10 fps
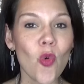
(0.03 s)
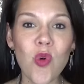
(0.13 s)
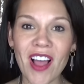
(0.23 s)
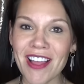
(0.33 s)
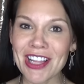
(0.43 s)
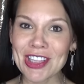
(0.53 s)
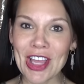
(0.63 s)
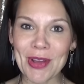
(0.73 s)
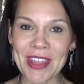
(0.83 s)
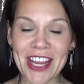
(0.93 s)
Well,
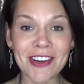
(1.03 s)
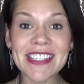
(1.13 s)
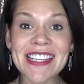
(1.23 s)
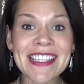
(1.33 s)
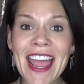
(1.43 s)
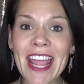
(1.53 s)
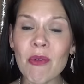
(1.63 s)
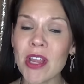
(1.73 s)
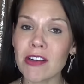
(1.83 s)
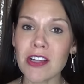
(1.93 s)
hello there. Today
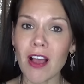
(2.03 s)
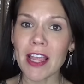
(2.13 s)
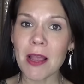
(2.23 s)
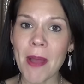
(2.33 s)
we are talking